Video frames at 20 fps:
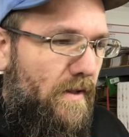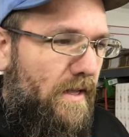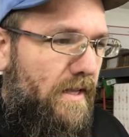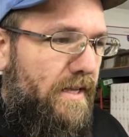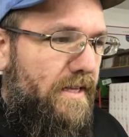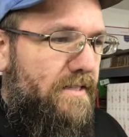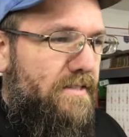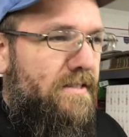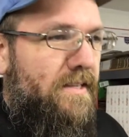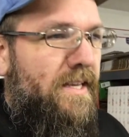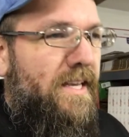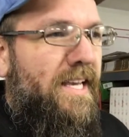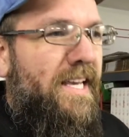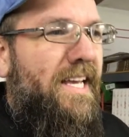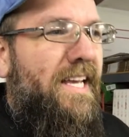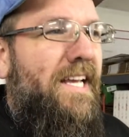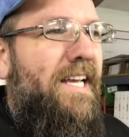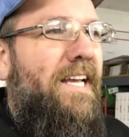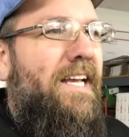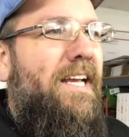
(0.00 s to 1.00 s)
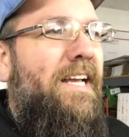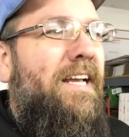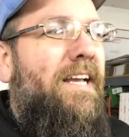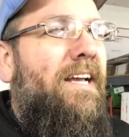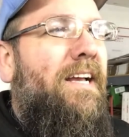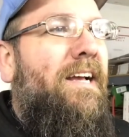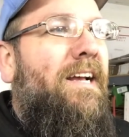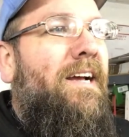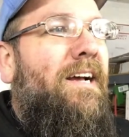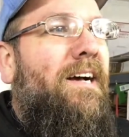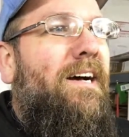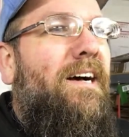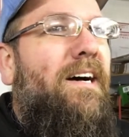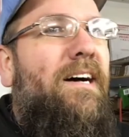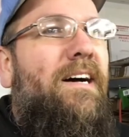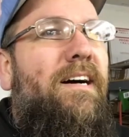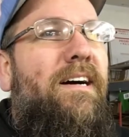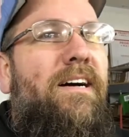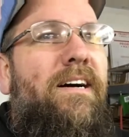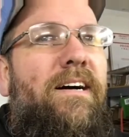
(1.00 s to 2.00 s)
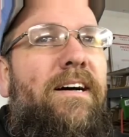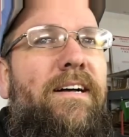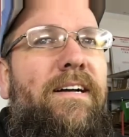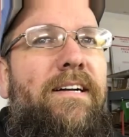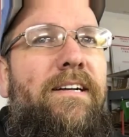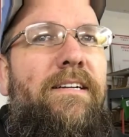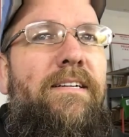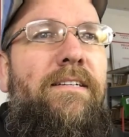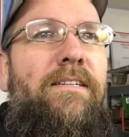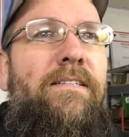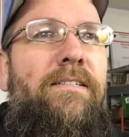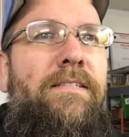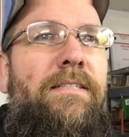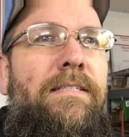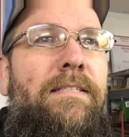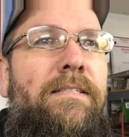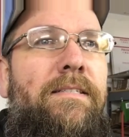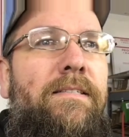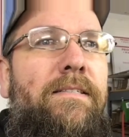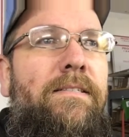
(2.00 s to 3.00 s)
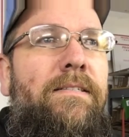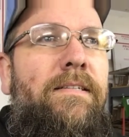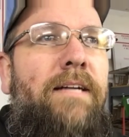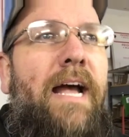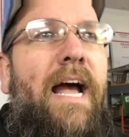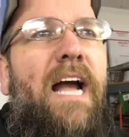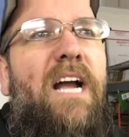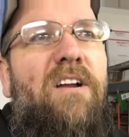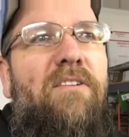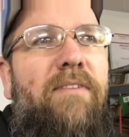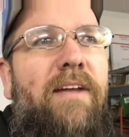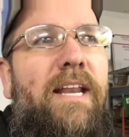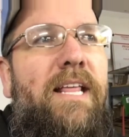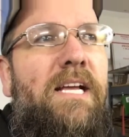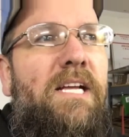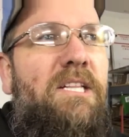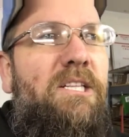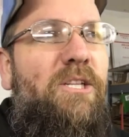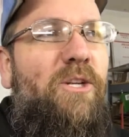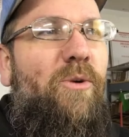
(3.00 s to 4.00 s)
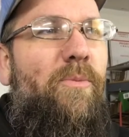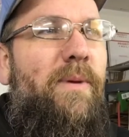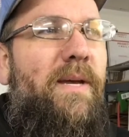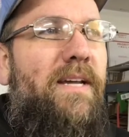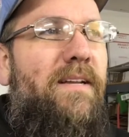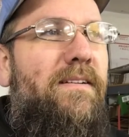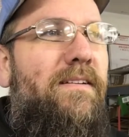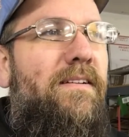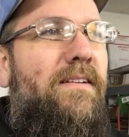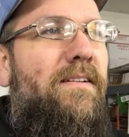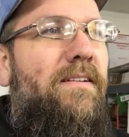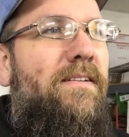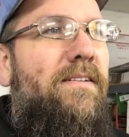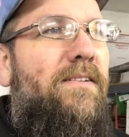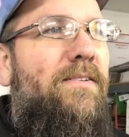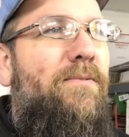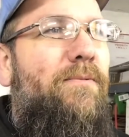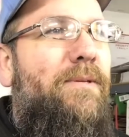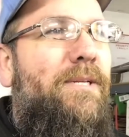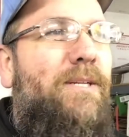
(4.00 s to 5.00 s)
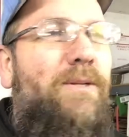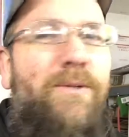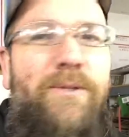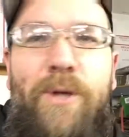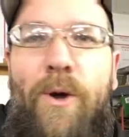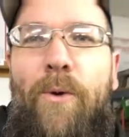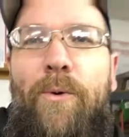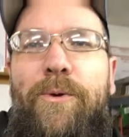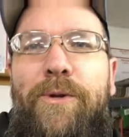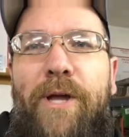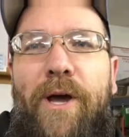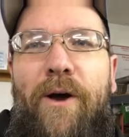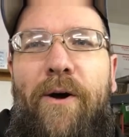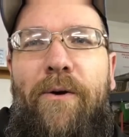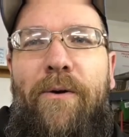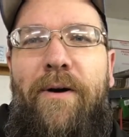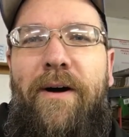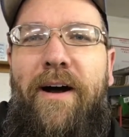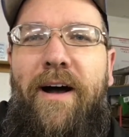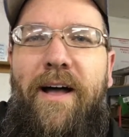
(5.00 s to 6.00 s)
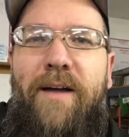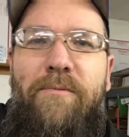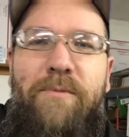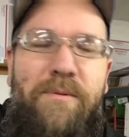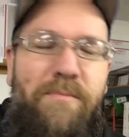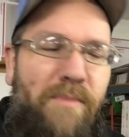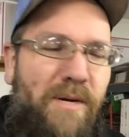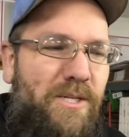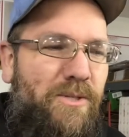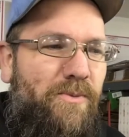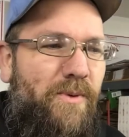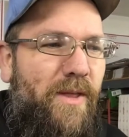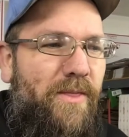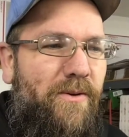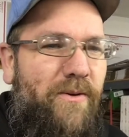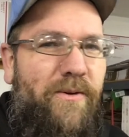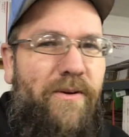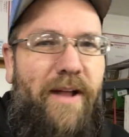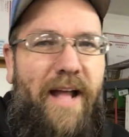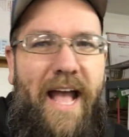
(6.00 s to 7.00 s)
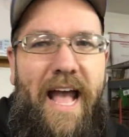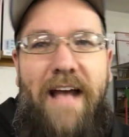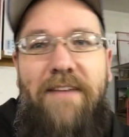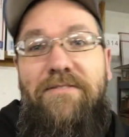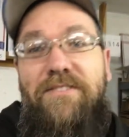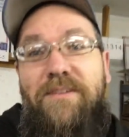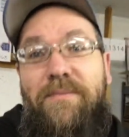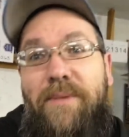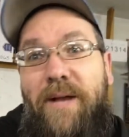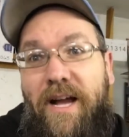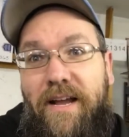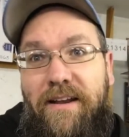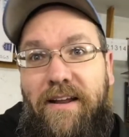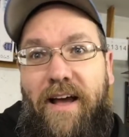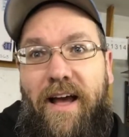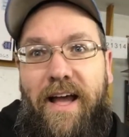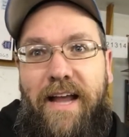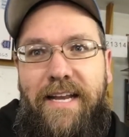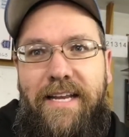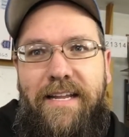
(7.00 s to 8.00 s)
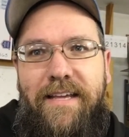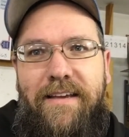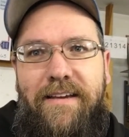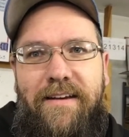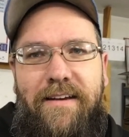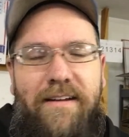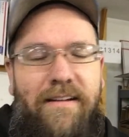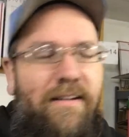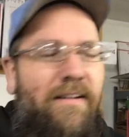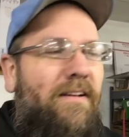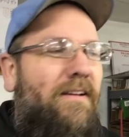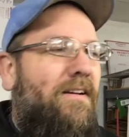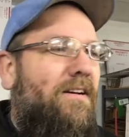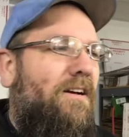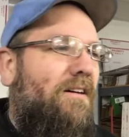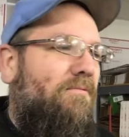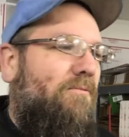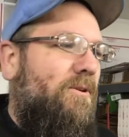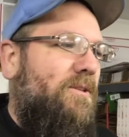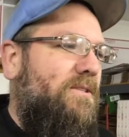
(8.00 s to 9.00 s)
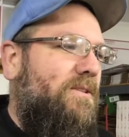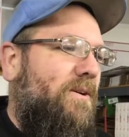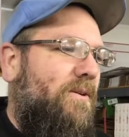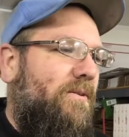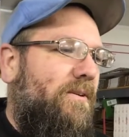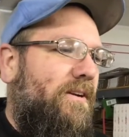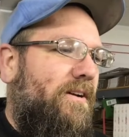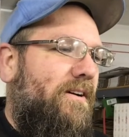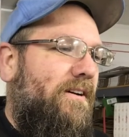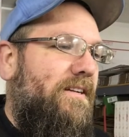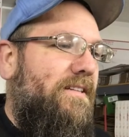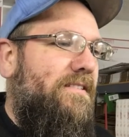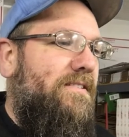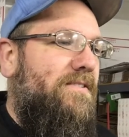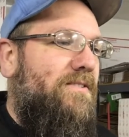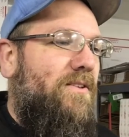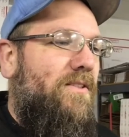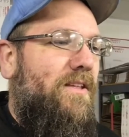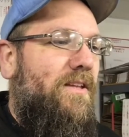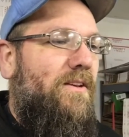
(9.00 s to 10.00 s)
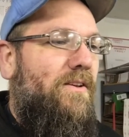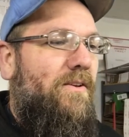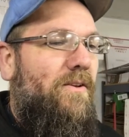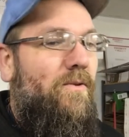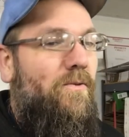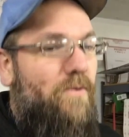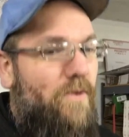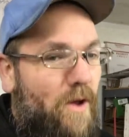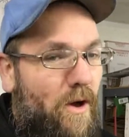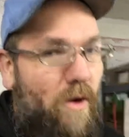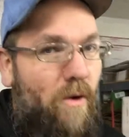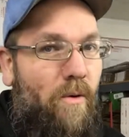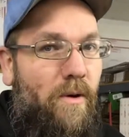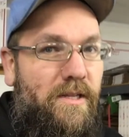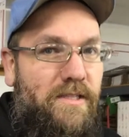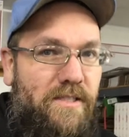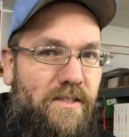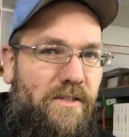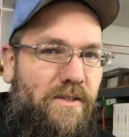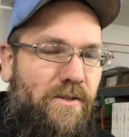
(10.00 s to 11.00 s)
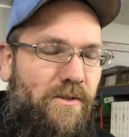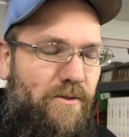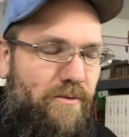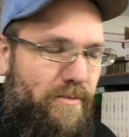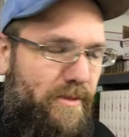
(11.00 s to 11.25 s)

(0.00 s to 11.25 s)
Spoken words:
It's aggravating a little bit when you don't know. I would much rather have some kind of idea of what's going on so that you know what to do.